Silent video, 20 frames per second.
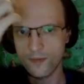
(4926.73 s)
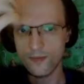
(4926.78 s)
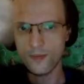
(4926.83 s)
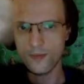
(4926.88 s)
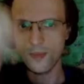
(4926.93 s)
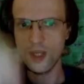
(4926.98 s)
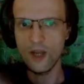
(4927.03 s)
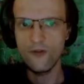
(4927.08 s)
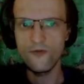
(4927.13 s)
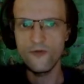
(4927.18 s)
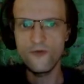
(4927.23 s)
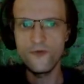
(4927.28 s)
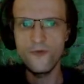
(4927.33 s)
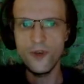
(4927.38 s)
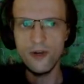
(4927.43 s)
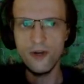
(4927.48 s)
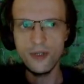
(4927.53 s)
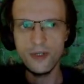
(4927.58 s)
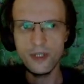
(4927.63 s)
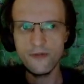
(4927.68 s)
Yeah,
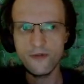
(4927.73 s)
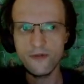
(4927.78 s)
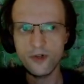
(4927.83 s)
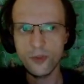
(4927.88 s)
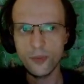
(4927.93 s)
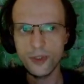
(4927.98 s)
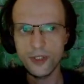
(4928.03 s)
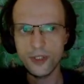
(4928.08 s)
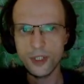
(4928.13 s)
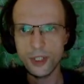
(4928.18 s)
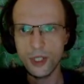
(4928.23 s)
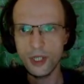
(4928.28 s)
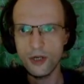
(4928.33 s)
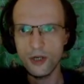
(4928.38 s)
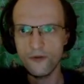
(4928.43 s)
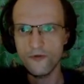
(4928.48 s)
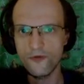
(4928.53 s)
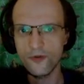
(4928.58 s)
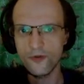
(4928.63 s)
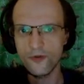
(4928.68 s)
very difficult position here
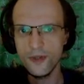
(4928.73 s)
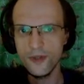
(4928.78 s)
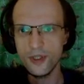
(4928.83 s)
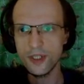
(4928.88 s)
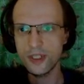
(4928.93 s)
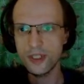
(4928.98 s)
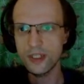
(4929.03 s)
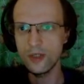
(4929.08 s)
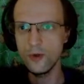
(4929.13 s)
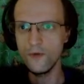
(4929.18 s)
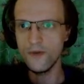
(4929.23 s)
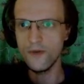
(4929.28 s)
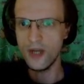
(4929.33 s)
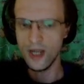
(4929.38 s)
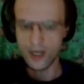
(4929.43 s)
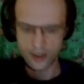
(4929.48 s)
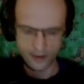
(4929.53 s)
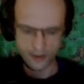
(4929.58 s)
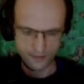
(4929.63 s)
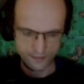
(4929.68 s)
for the
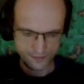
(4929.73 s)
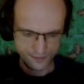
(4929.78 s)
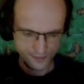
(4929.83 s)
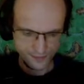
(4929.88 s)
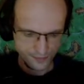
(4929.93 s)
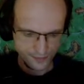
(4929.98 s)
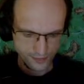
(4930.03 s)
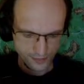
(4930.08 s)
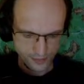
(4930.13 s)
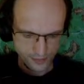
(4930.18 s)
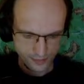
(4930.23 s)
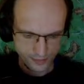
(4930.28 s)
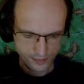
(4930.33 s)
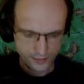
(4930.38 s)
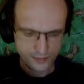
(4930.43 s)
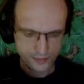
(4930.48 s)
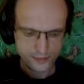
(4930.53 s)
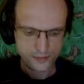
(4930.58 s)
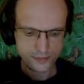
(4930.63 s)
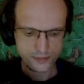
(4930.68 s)
Slovak.
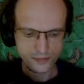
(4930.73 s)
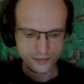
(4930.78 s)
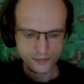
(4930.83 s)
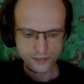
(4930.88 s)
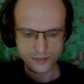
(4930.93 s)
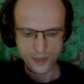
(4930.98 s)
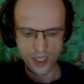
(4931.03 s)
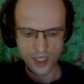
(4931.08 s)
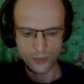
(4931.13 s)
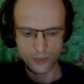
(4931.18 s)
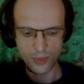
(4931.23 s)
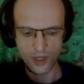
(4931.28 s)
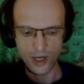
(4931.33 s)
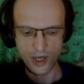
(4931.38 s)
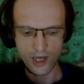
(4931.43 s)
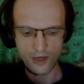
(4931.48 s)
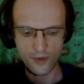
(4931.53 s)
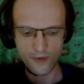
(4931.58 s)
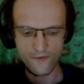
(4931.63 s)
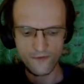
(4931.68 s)
He's
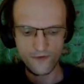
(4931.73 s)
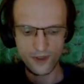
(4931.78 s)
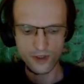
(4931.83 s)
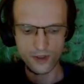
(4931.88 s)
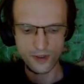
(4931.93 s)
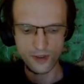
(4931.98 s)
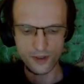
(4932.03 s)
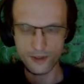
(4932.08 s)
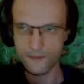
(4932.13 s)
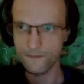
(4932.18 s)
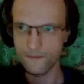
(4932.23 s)
behind on the field.